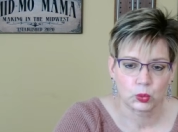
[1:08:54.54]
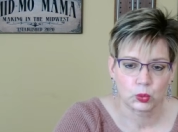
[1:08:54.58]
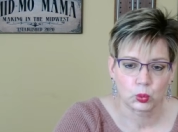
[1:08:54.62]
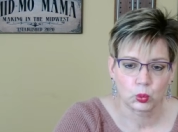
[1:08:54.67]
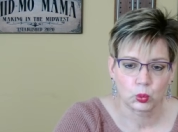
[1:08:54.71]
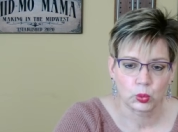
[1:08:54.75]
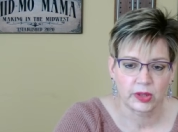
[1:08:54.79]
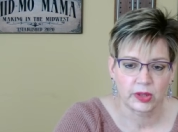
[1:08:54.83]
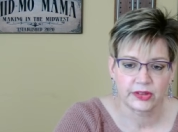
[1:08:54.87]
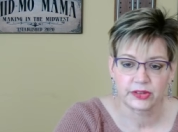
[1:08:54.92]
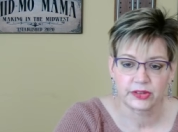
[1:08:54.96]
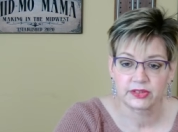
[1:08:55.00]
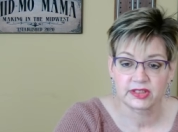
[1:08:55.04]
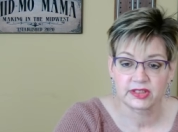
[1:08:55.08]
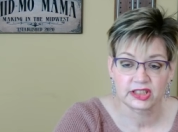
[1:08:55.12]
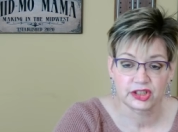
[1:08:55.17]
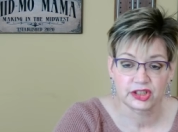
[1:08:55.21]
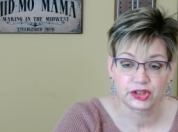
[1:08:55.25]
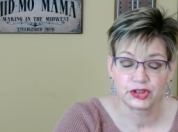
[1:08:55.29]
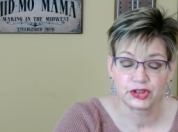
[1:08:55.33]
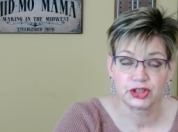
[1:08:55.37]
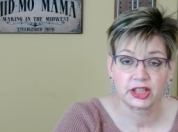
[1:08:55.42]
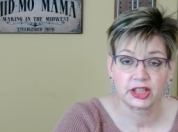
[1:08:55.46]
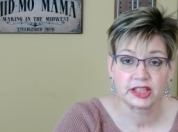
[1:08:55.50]
whether
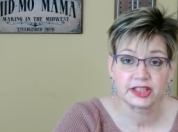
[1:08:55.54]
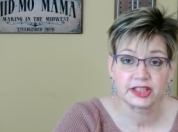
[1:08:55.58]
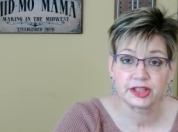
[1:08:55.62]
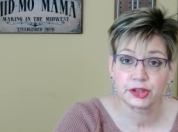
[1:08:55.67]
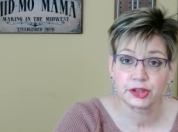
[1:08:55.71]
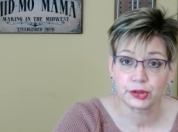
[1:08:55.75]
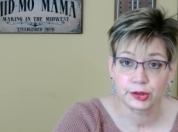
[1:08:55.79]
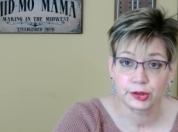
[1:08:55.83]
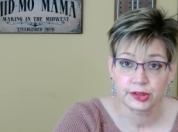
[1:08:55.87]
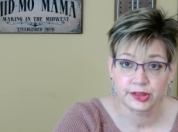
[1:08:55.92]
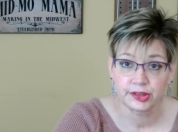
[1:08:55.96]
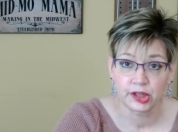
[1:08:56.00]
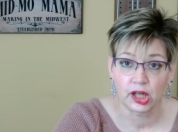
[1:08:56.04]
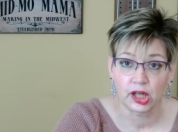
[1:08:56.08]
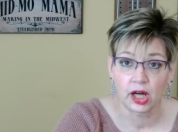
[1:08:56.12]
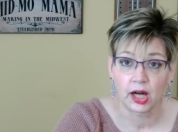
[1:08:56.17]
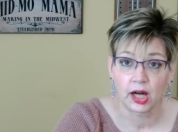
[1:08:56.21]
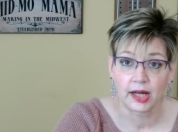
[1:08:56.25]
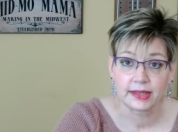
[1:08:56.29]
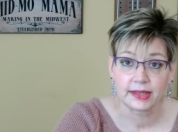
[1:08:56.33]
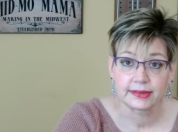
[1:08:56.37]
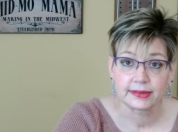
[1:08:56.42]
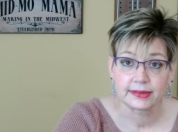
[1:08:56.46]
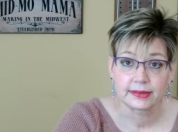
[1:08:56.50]
it's just or
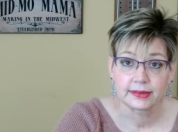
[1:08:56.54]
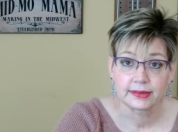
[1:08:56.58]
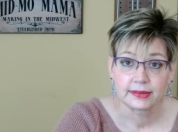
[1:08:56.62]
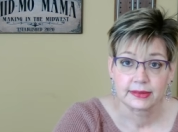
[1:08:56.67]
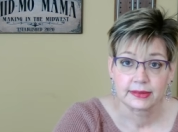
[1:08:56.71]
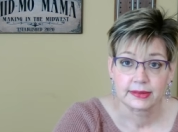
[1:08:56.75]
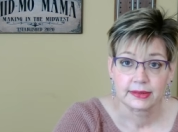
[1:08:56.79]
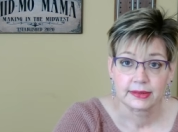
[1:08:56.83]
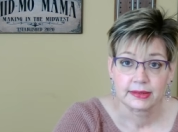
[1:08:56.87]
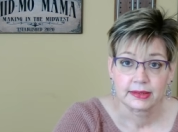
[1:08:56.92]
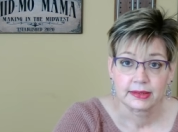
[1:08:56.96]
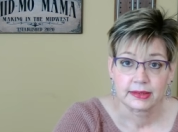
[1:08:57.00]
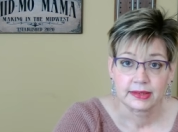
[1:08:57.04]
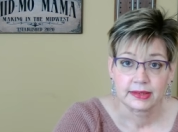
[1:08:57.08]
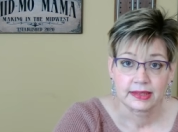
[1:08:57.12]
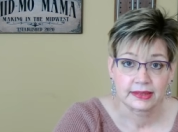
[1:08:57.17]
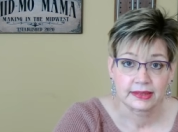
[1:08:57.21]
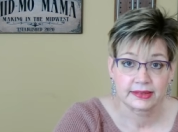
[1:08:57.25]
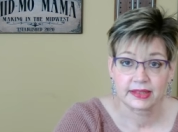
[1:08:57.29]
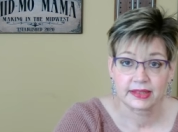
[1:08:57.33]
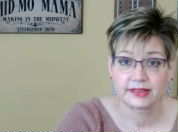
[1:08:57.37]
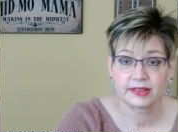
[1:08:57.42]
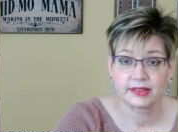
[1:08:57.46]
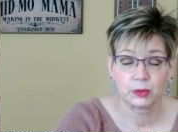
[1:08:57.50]
not,
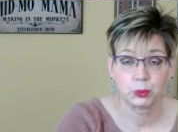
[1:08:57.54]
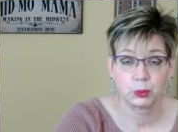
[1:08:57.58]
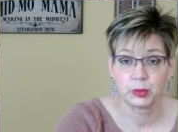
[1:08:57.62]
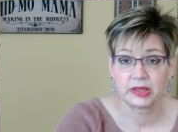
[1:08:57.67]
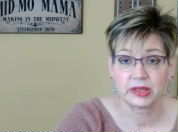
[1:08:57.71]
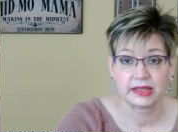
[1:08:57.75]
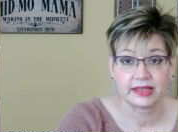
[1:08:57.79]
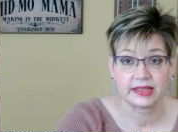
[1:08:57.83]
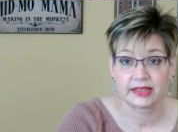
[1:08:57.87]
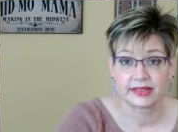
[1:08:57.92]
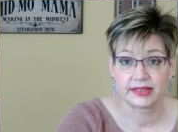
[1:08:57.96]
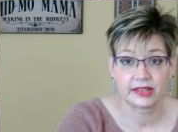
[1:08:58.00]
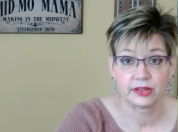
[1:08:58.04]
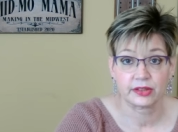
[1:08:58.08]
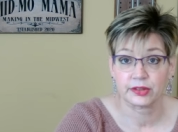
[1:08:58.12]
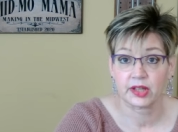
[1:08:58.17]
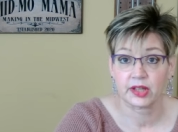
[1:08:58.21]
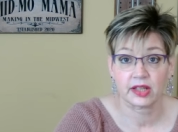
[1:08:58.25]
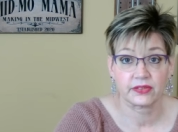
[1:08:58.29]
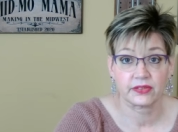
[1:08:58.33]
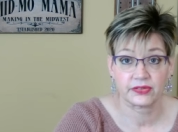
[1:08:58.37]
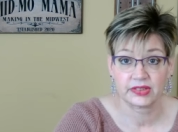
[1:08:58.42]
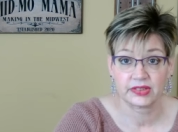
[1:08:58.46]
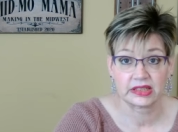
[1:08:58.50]
it doesn't mean that they're
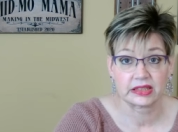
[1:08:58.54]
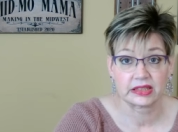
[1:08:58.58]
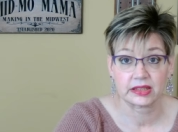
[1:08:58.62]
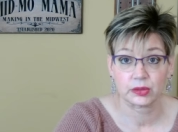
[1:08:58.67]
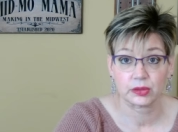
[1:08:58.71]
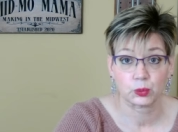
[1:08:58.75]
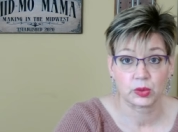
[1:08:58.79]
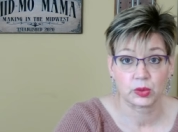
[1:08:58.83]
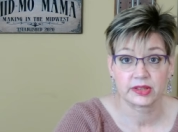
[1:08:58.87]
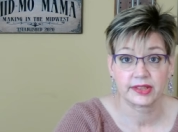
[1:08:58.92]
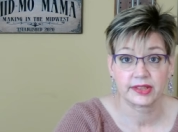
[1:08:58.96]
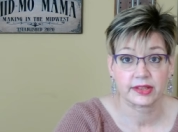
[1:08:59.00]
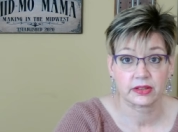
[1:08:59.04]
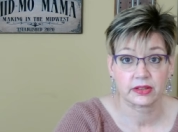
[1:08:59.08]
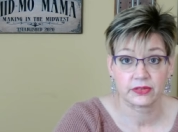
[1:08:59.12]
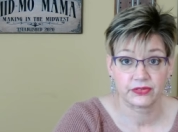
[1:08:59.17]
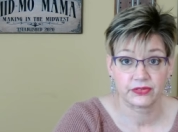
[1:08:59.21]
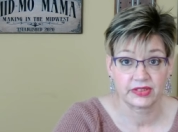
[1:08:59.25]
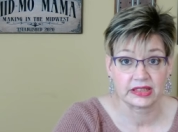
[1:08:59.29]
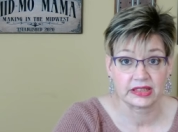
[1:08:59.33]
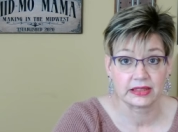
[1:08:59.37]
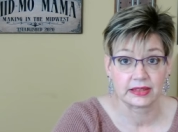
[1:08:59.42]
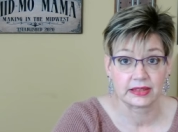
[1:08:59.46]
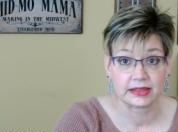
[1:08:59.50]
not feeling what they're
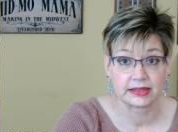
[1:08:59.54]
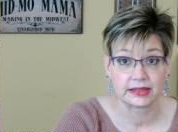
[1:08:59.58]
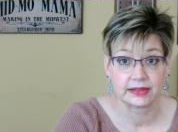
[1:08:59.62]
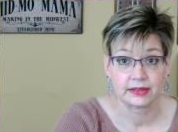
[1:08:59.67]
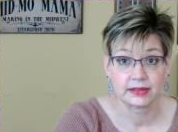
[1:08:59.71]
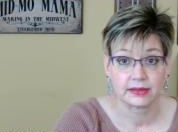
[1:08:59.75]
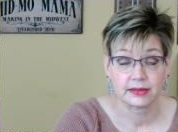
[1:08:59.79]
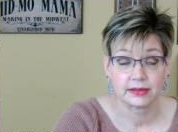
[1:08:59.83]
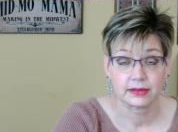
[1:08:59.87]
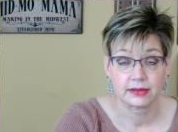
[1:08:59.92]
feeling.